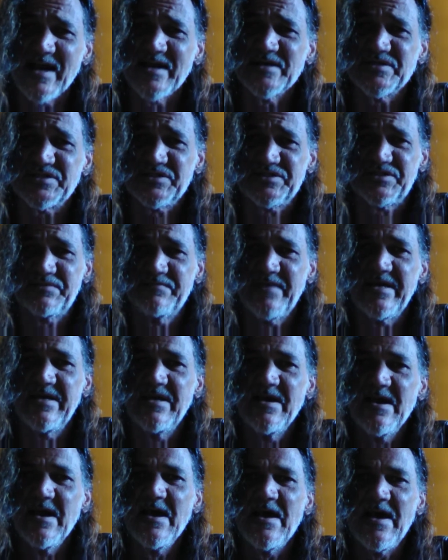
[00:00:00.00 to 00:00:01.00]
and the
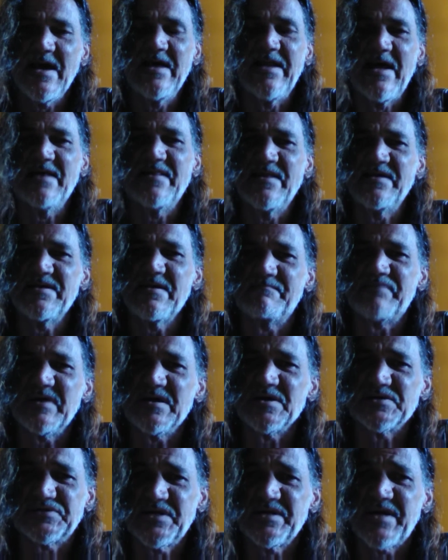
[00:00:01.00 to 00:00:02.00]
ability to
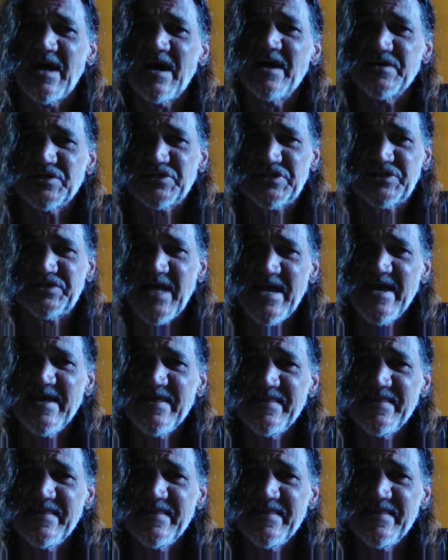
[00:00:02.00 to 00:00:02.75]
understand these things?